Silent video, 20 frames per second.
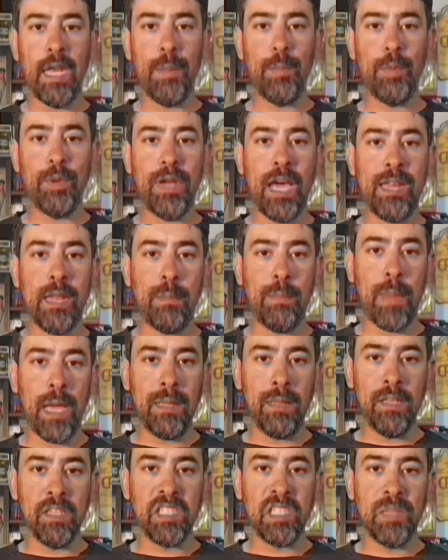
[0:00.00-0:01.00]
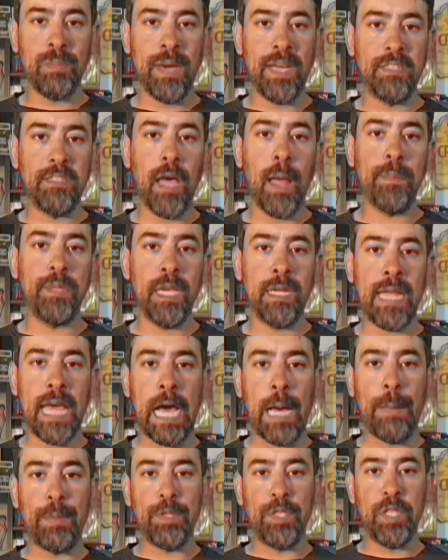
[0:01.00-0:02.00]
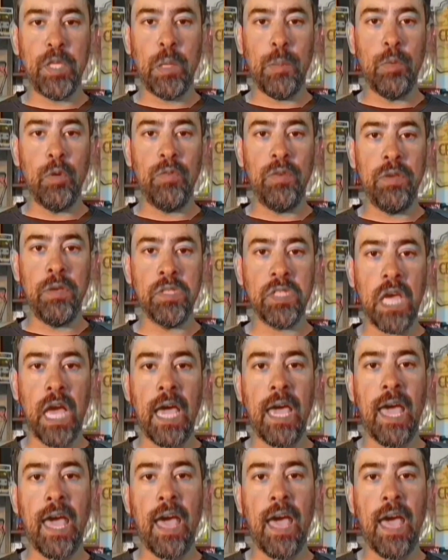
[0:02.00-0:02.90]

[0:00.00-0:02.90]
9 on my list of my top 10 Al Pacino movies, I have